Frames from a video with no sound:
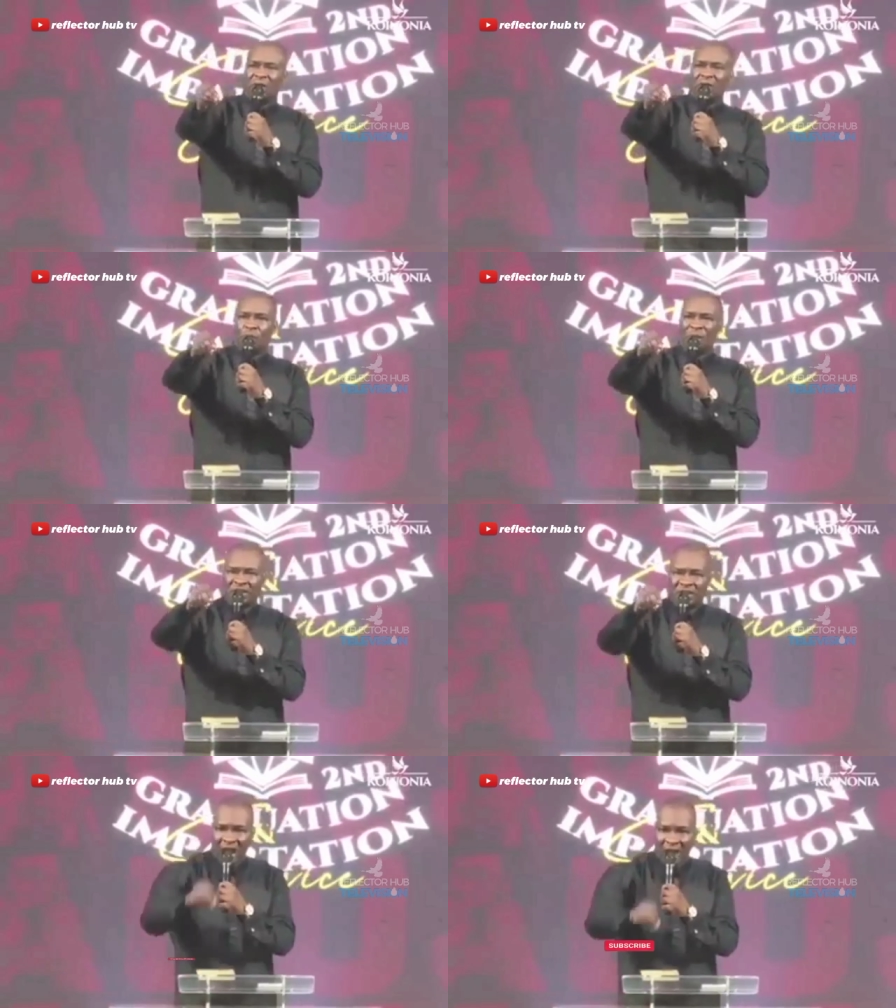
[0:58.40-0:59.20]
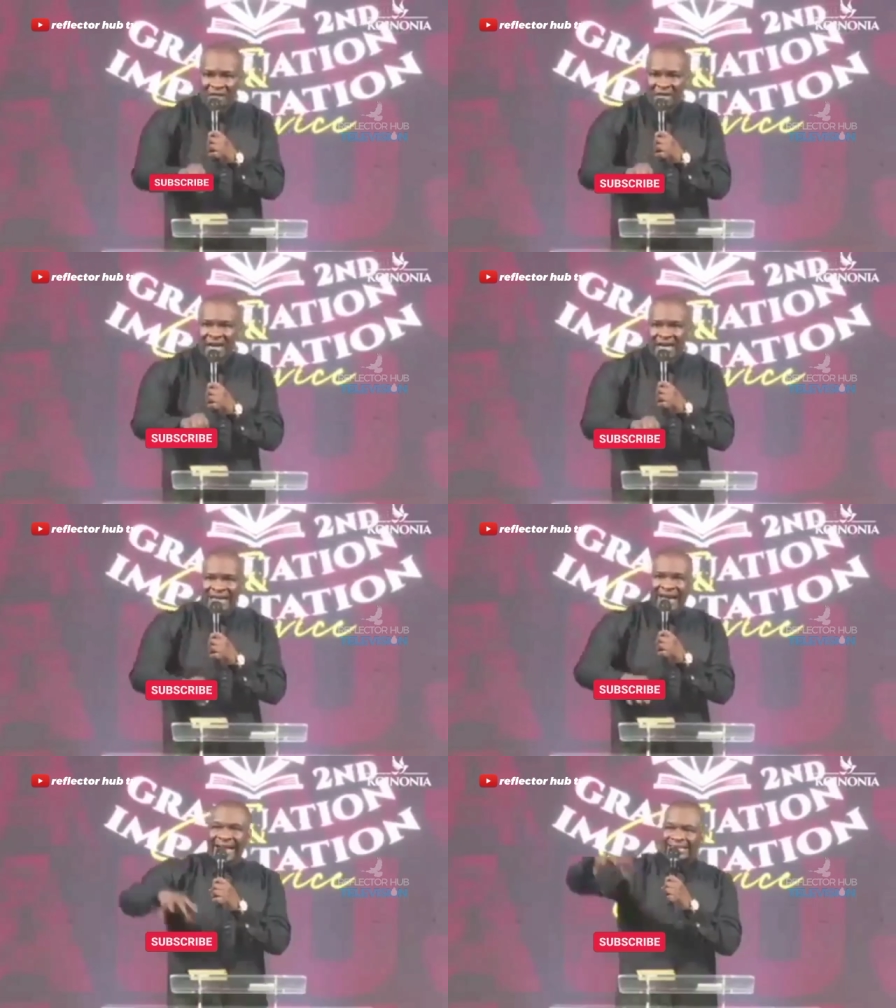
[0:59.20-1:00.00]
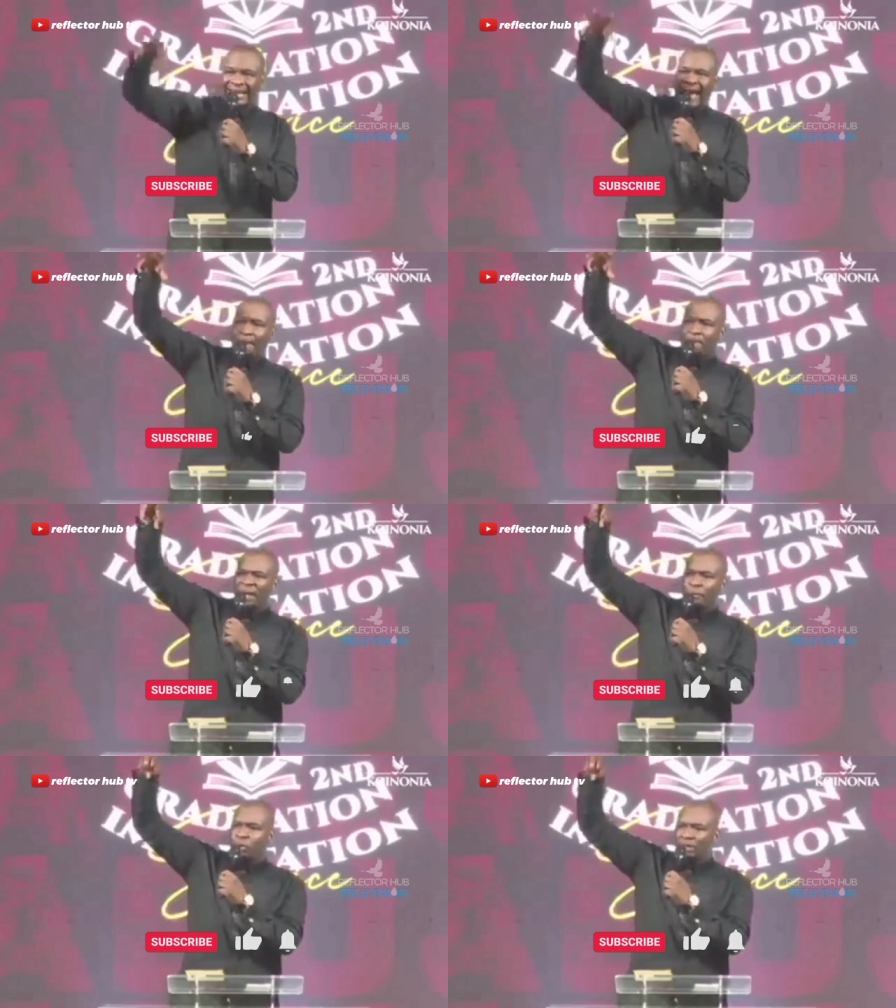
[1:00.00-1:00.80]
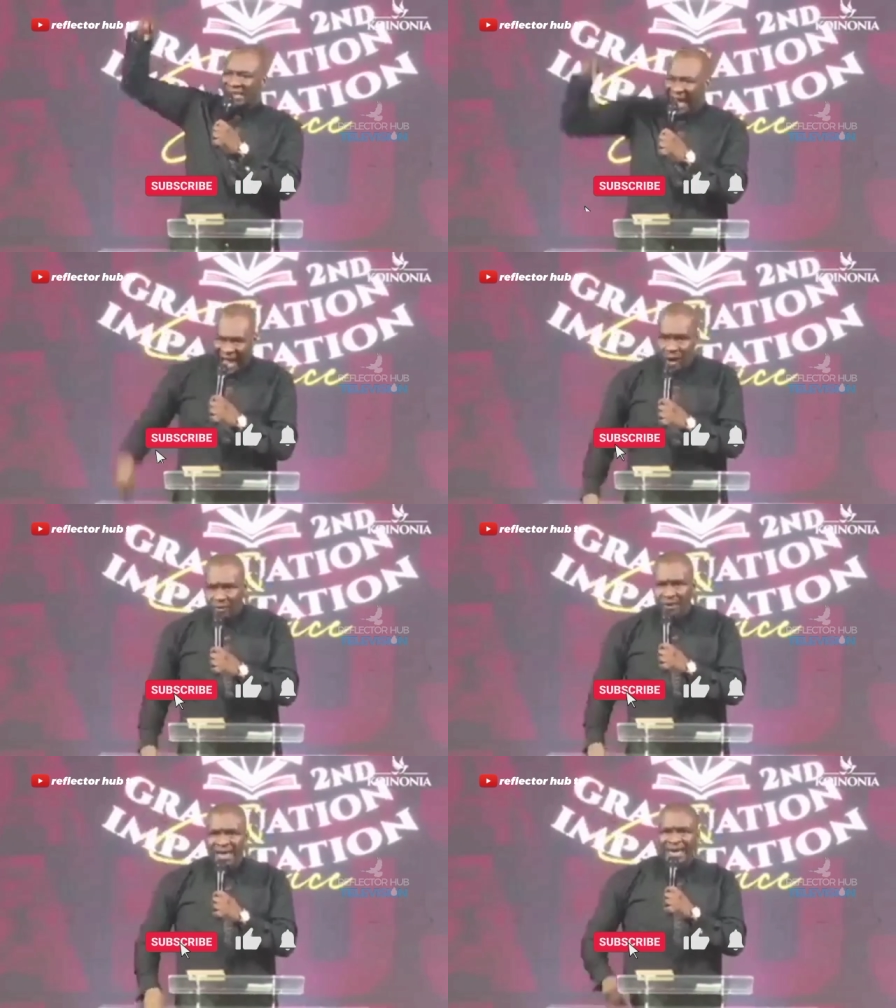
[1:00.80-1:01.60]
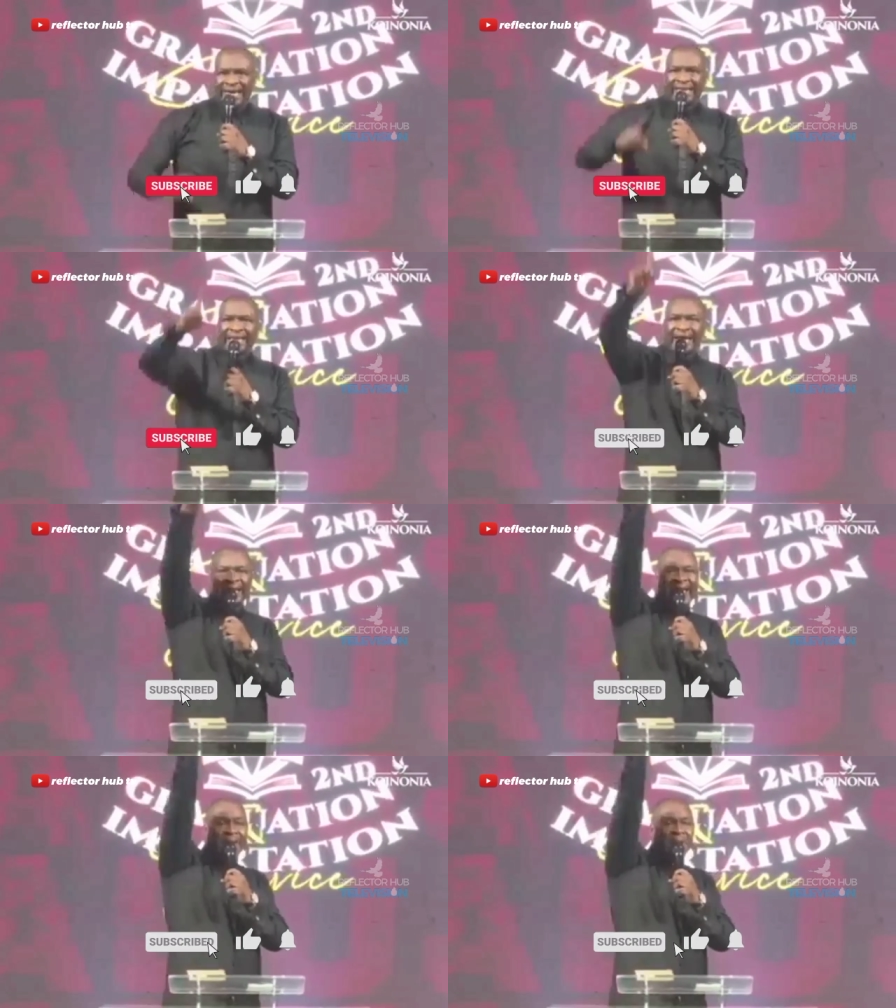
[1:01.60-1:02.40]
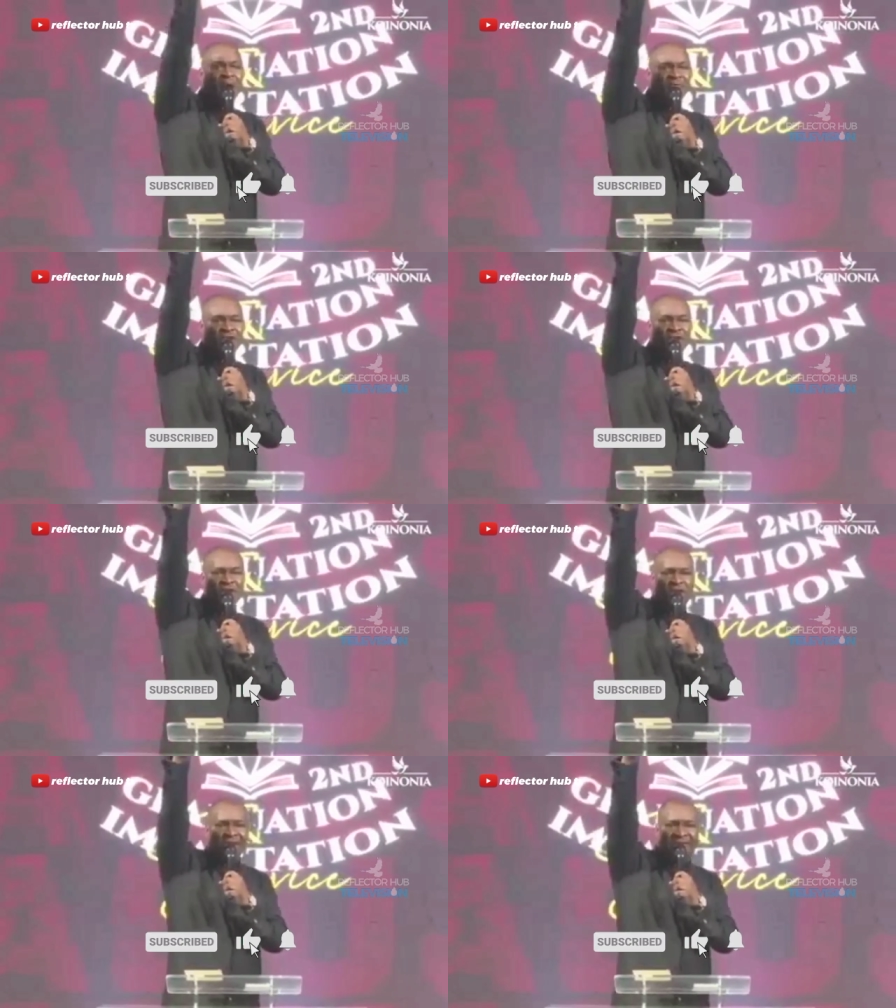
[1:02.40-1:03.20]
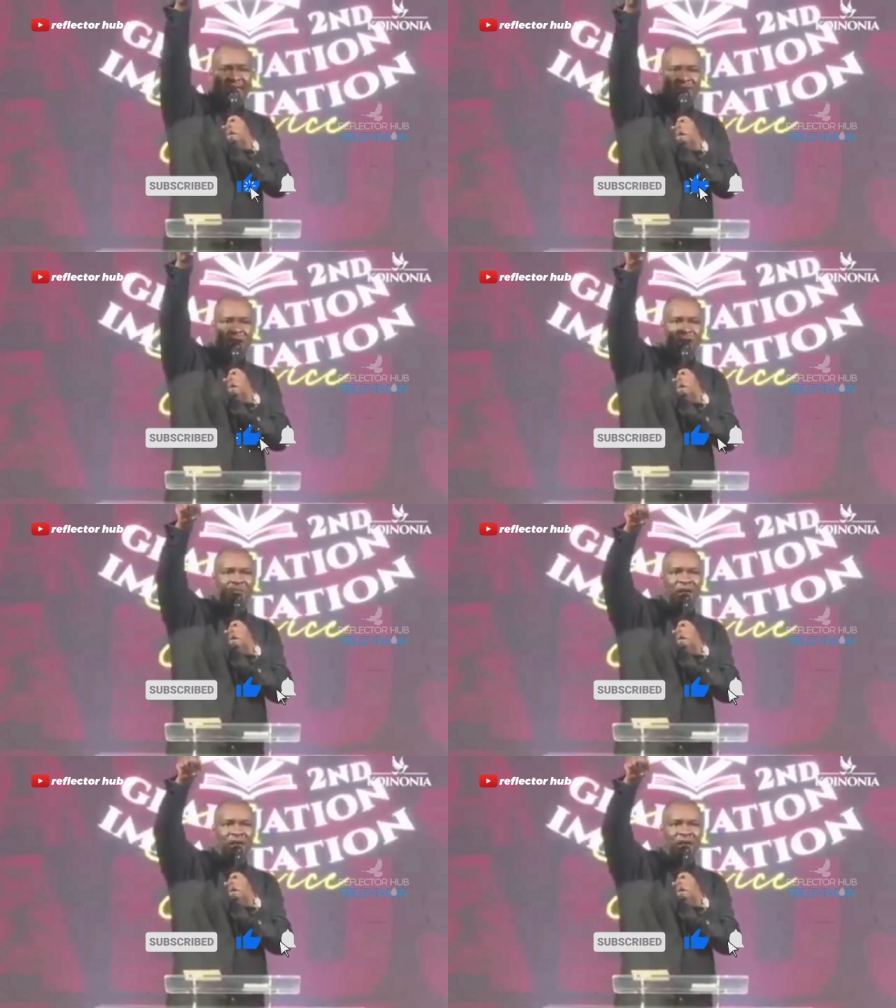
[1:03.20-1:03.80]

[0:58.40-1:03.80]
of witchcraft that has kept people down in the name of Jesus the son of the